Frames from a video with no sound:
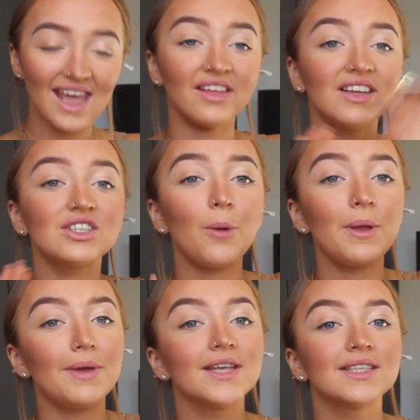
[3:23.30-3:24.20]
And I like to
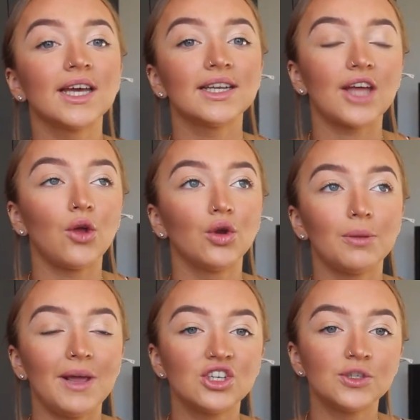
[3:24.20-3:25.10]
copy and paste it down on
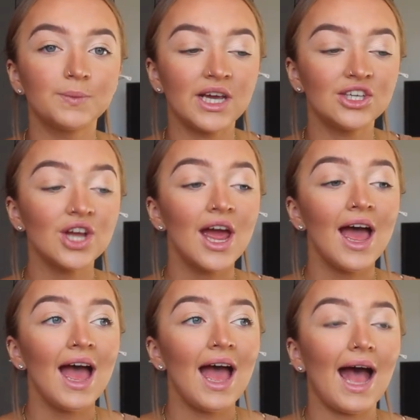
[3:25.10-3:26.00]
a pages page
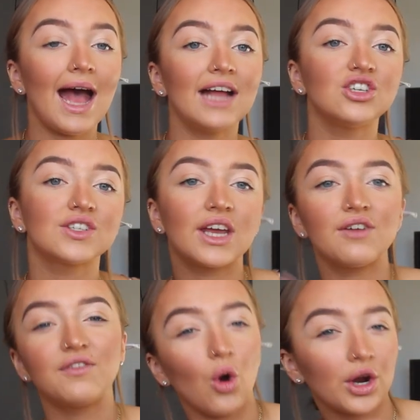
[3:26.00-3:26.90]
and just
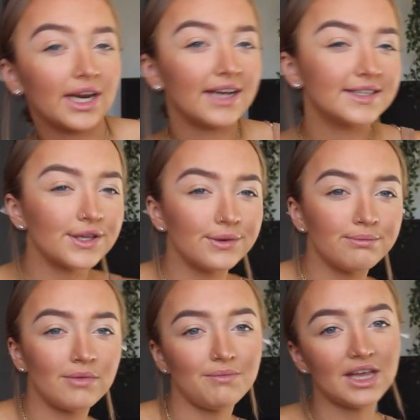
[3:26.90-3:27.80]
kind of organise
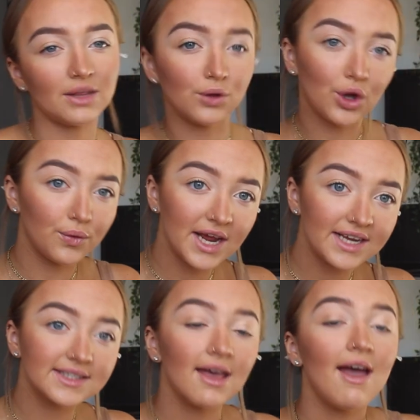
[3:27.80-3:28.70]
them and make them look all
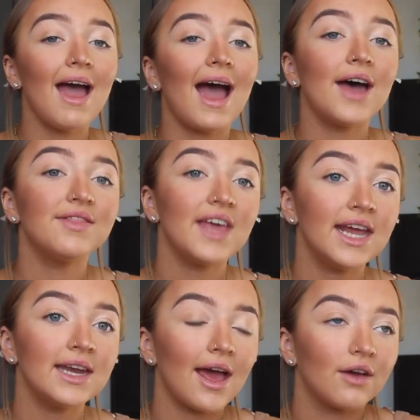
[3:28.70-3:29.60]
nice. And
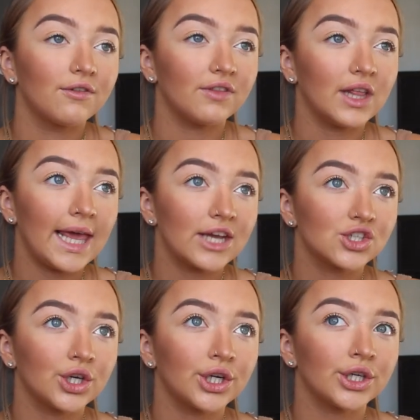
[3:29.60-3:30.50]
then if the
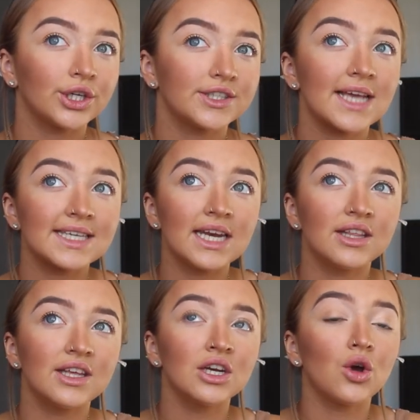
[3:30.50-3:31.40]
lecturer says
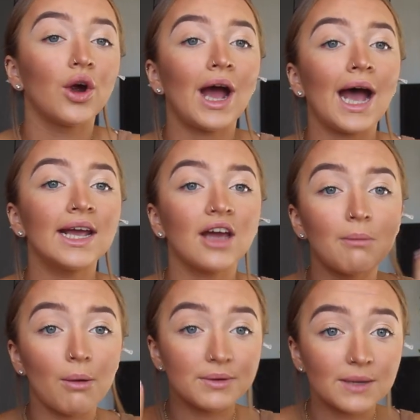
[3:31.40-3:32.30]
anything or I
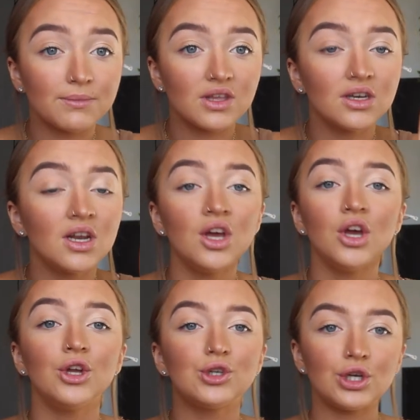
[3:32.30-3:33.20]
come up with something
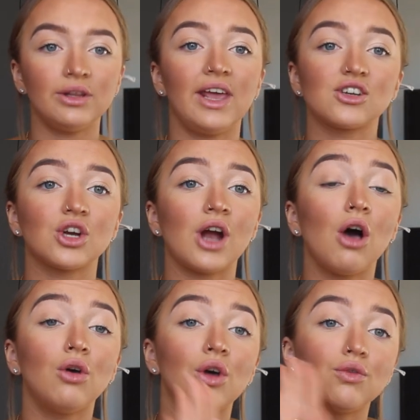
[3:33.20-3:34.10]
during lecture,
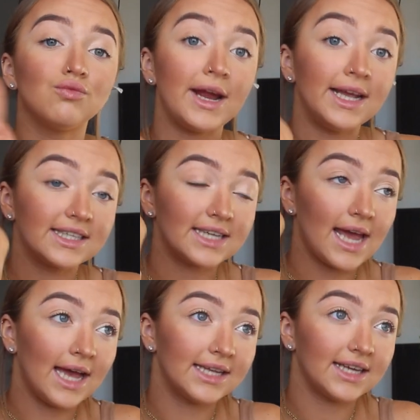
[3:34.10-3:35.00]
I'll write
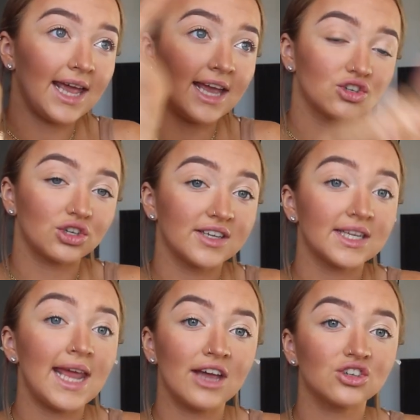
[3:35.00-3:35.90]
it
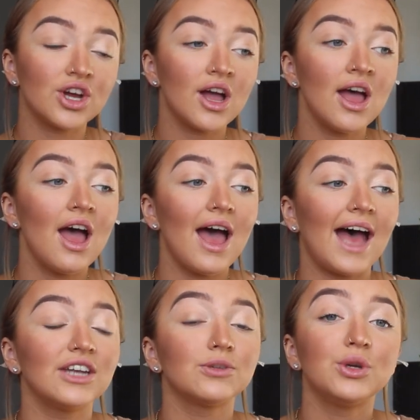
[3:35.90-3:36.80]
as an extra
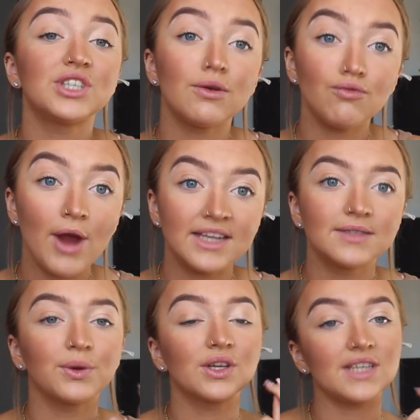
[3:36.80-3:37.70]
and put it in
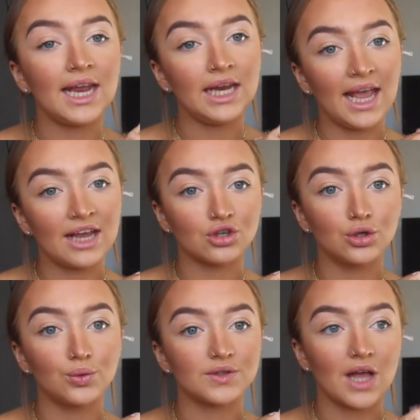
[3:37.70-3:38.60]
red, because any extra
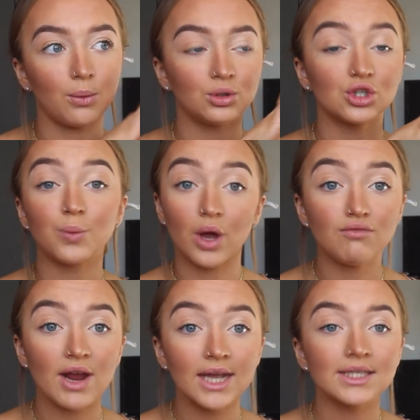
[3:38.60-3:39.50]
notes I will just put
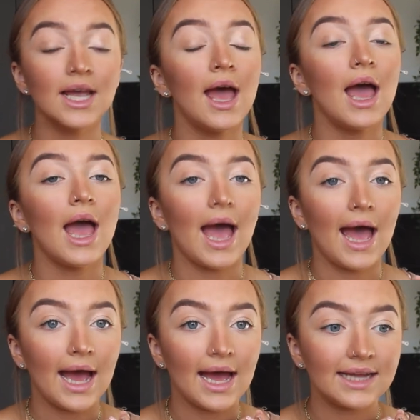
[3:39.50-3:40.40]
in red.
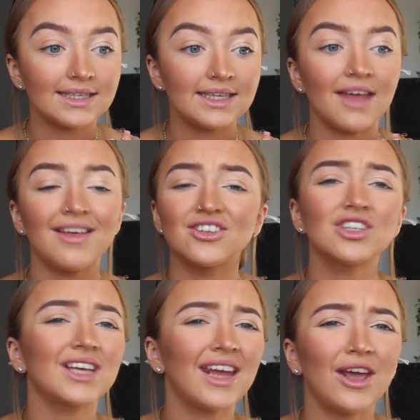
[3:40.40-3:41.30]
And yeah, this
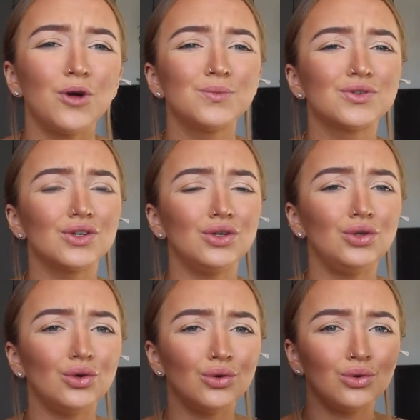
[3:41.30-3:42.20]
just kind of helps
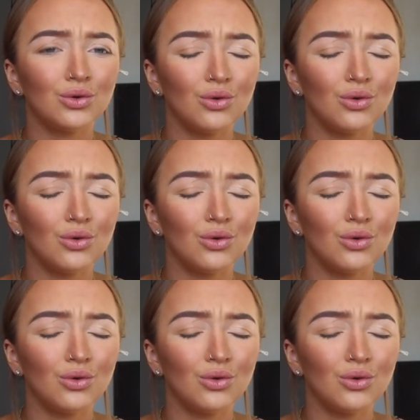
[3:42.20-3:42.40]
you